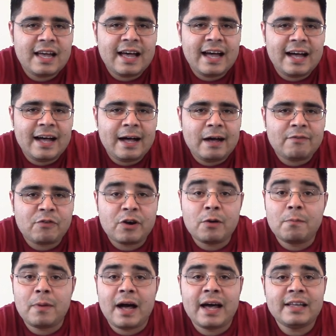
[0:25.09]
uh, a friend
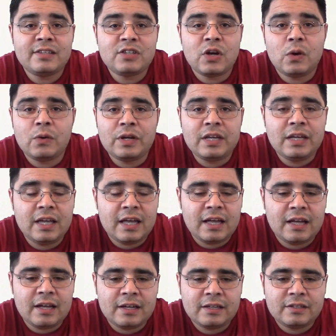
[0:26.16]
of mine, Tony,
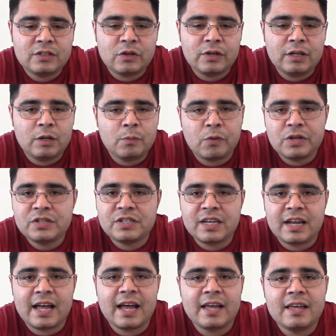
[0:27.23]
uh, Tony LaPrince
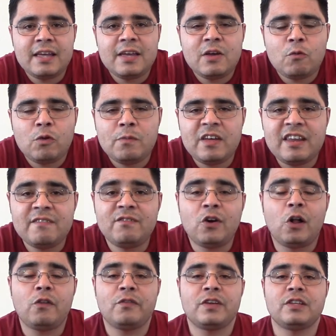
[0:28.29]
and I, we've been
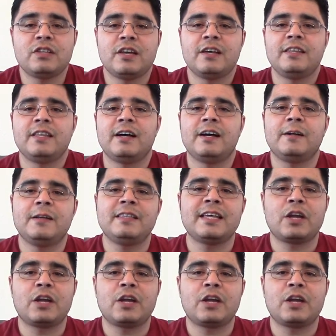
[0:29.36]
involved in, in, uh, in